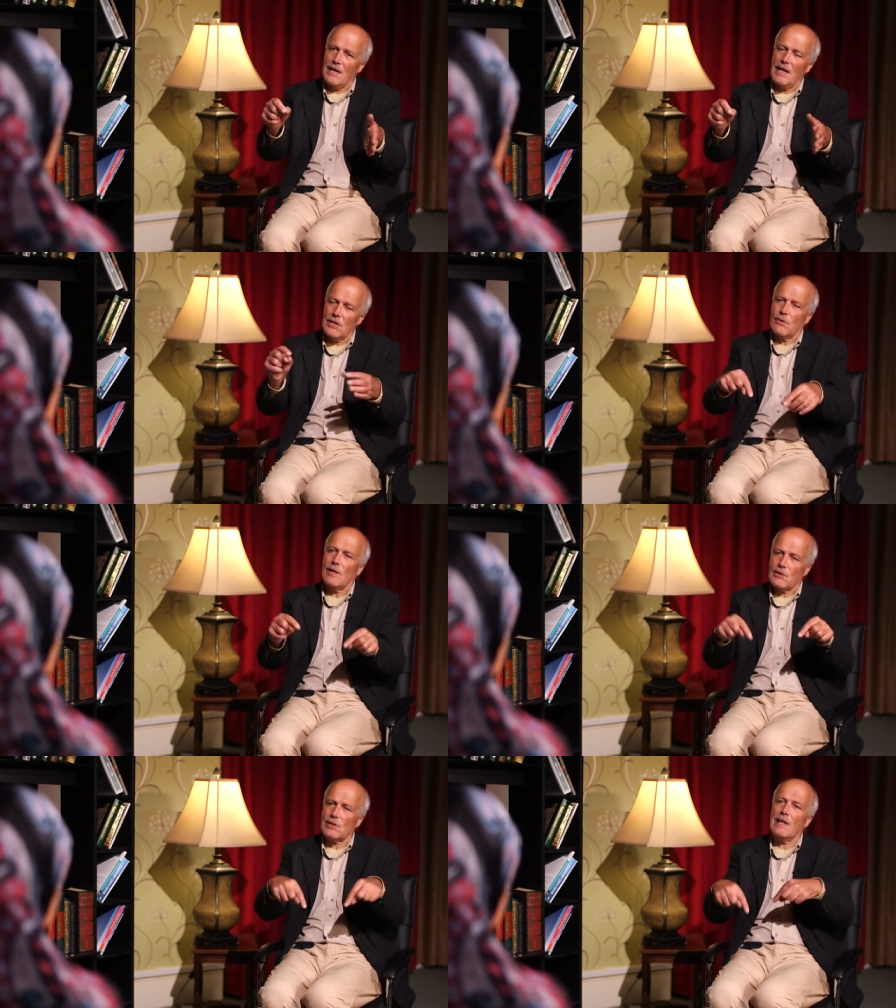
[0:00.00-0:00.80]

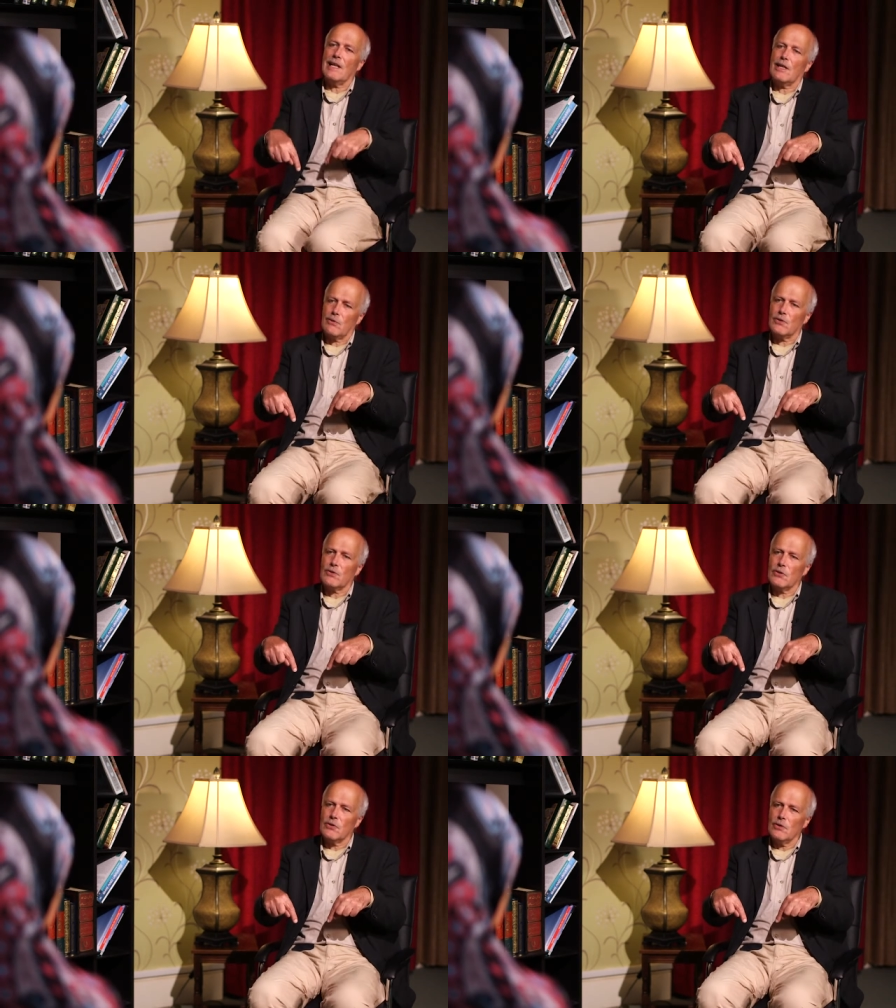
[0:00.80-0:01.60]
Israel still
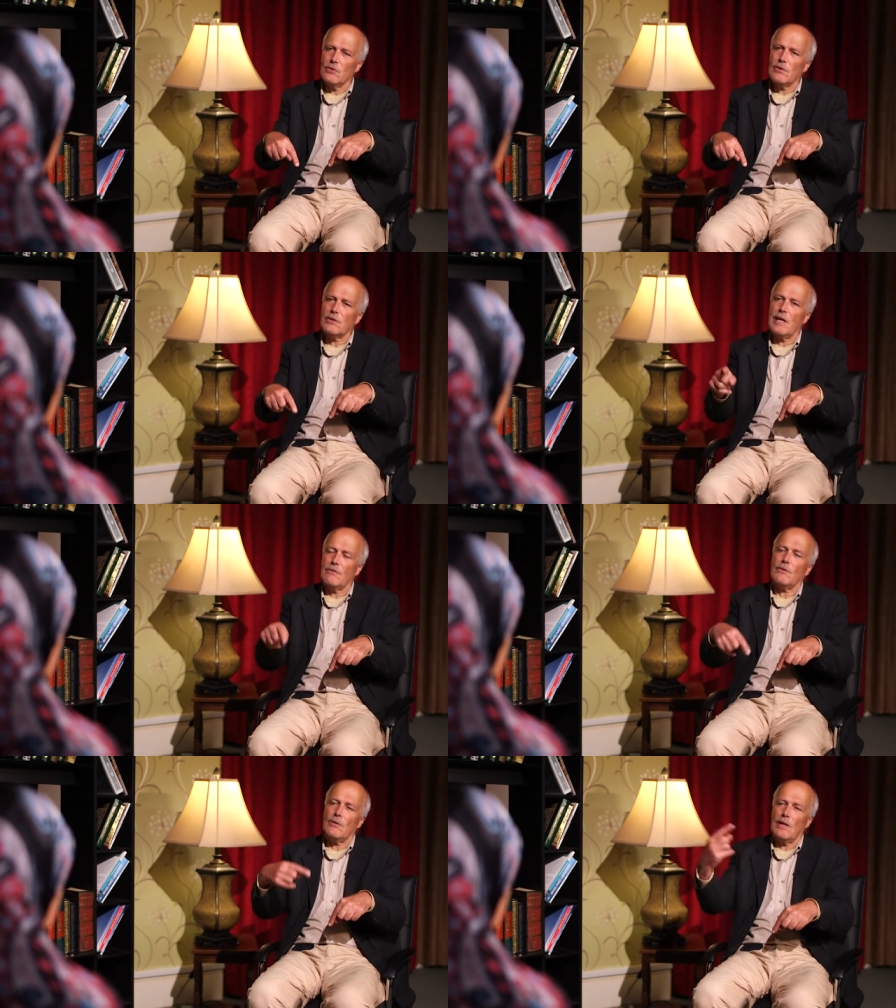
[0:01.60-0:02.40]
equals the Jews.
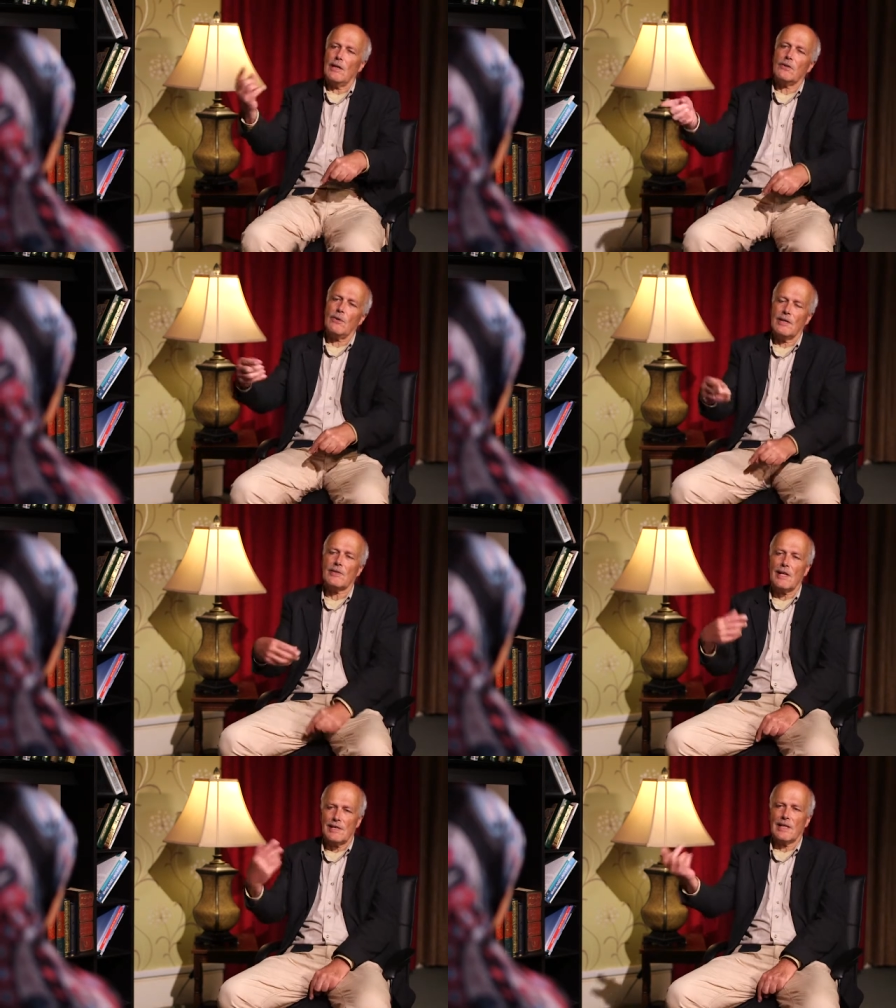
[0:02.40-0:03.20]
Therefore,
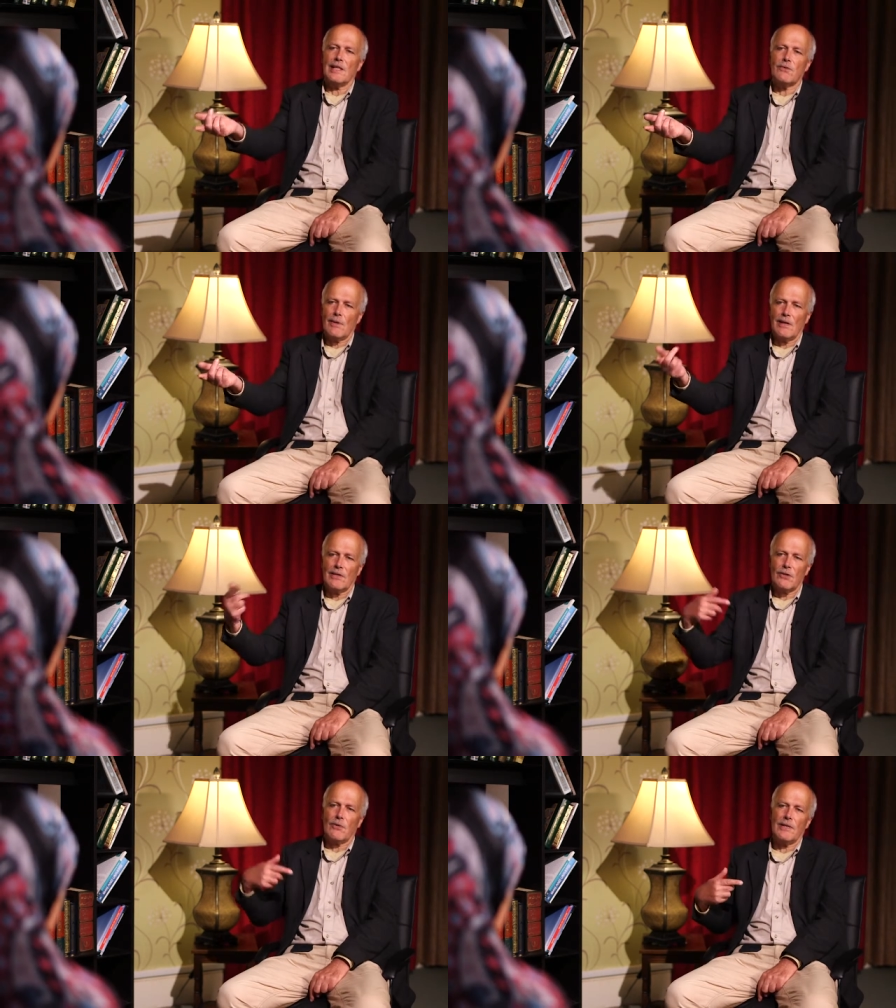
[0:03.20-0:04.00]
criticizing Israel
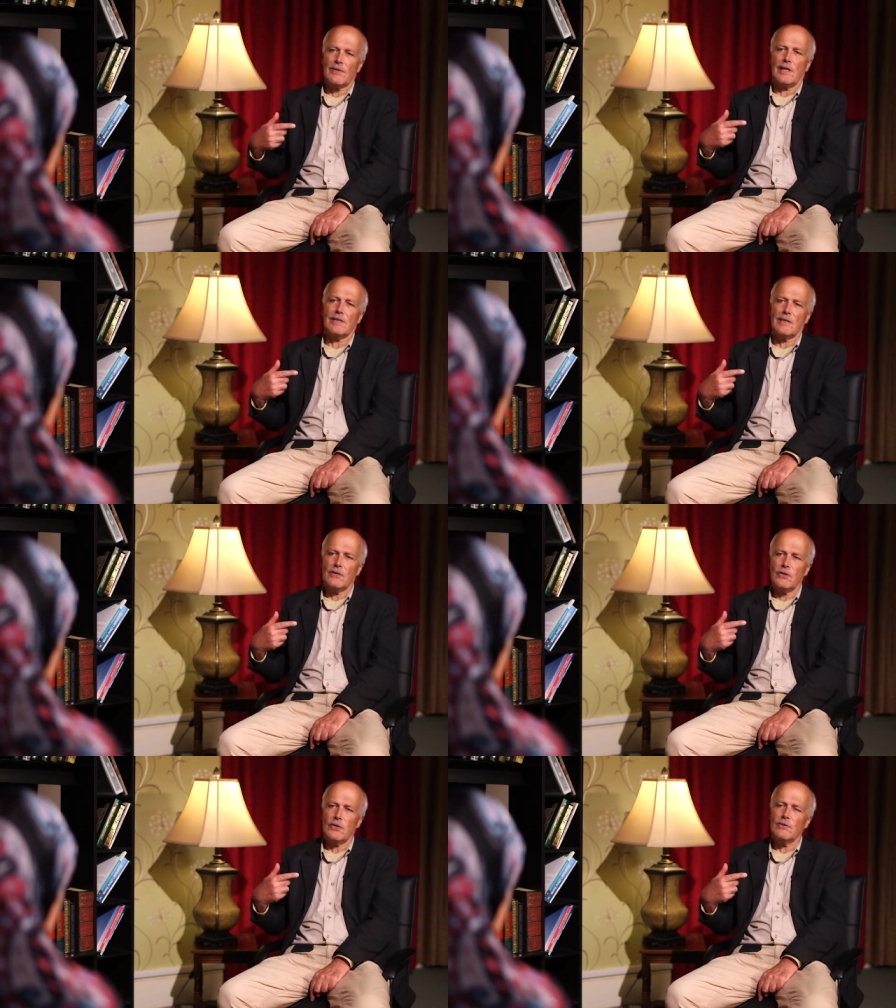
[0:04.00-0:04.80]
is criticizing
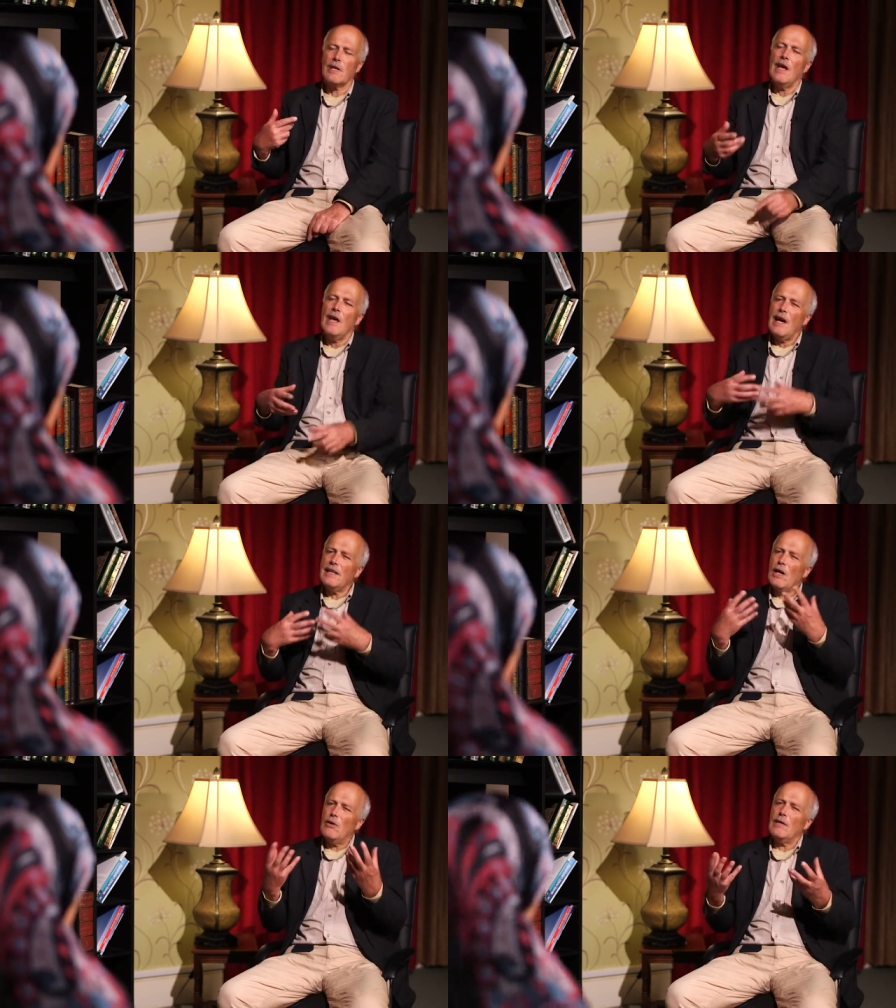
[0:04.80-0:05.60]
the Jews,
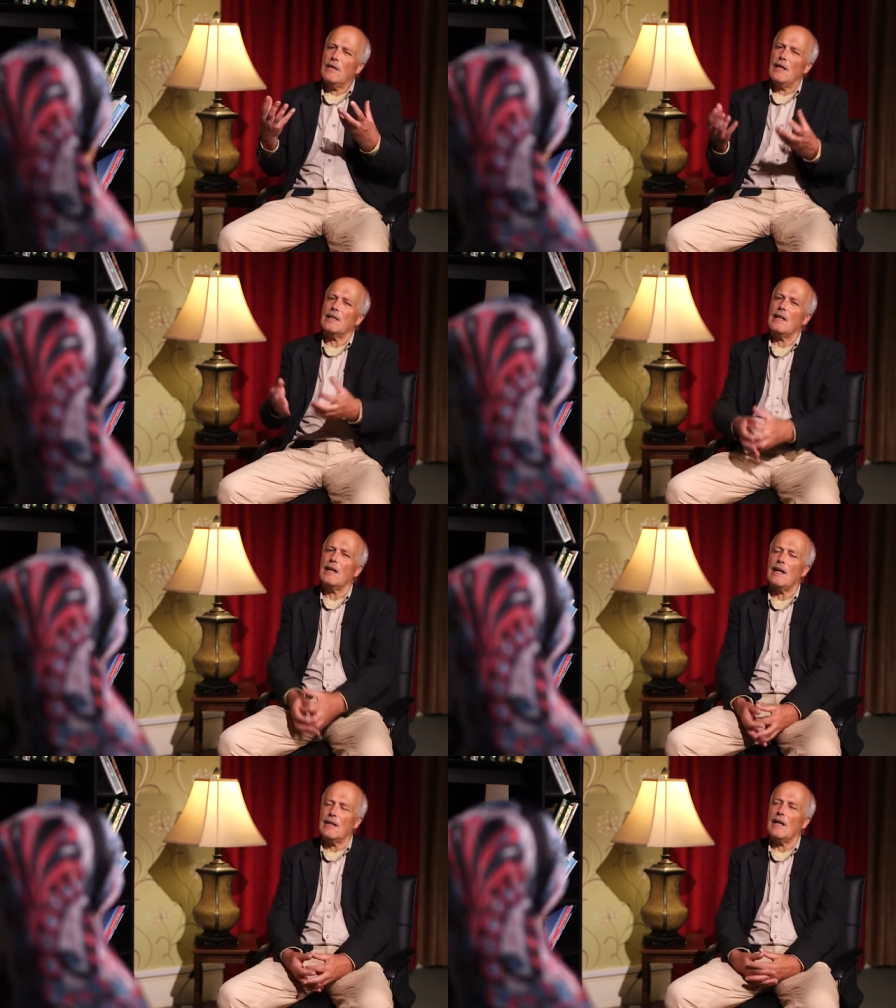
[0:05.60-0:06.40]
and
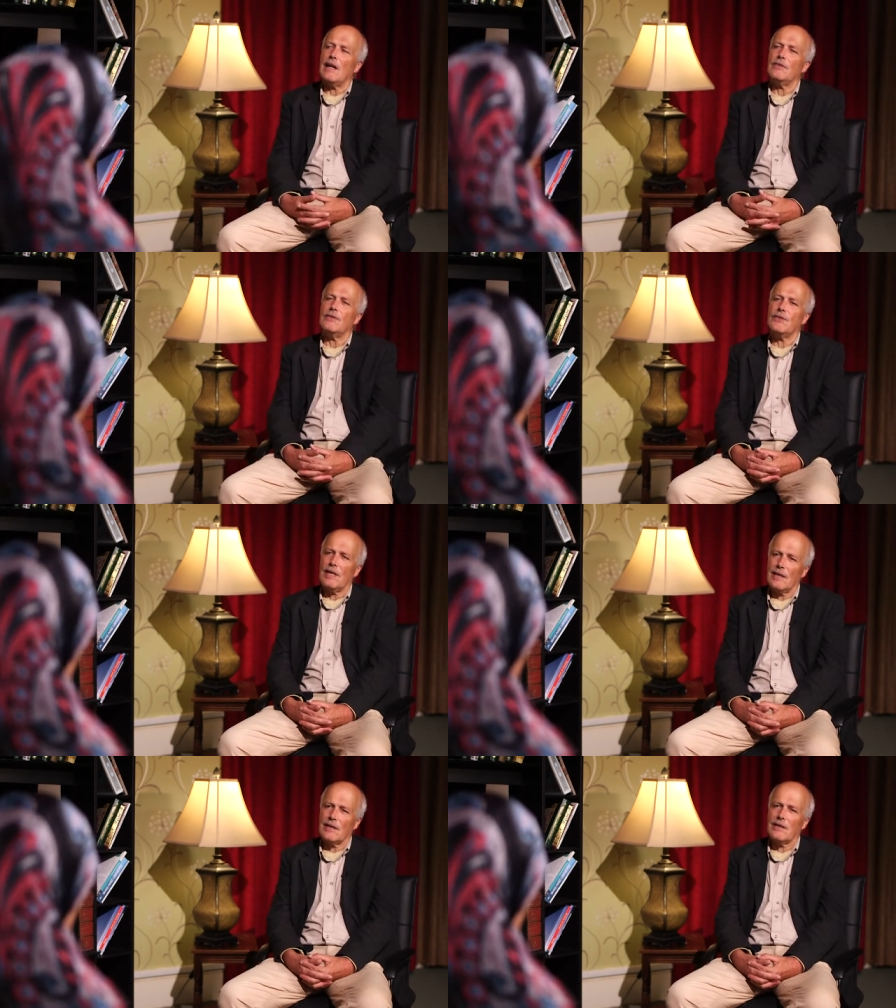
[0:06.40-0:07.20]
I
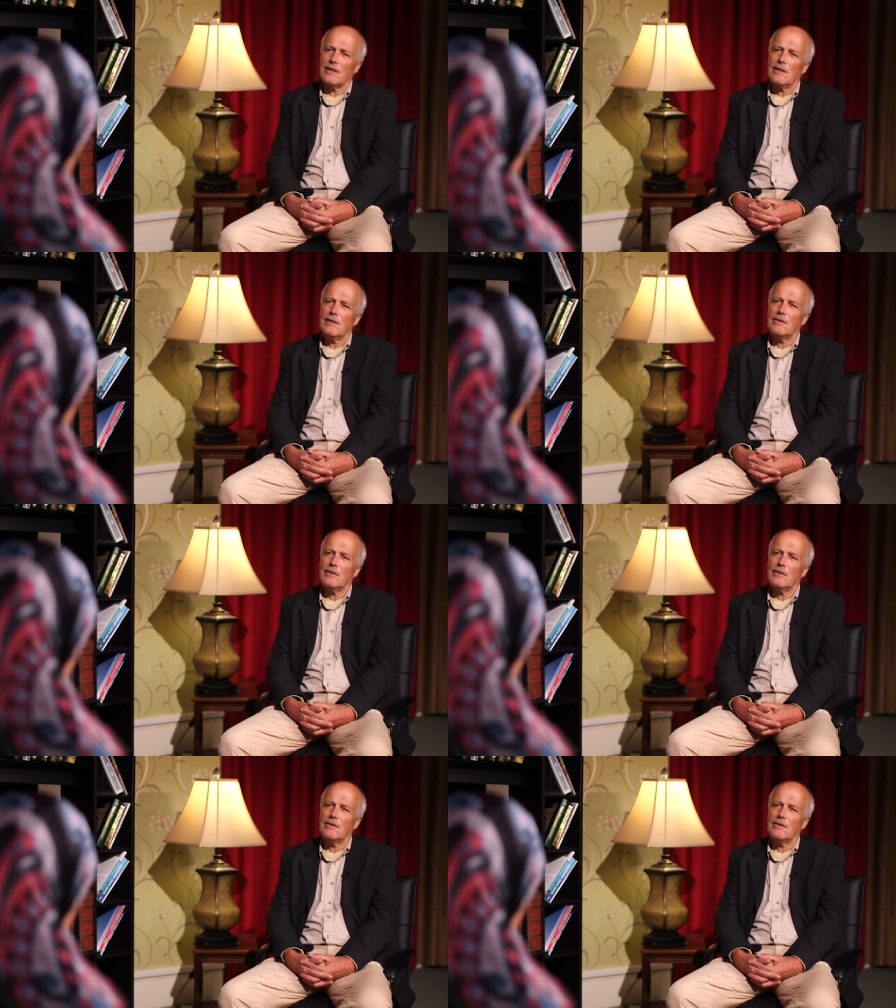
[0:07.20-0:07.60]
think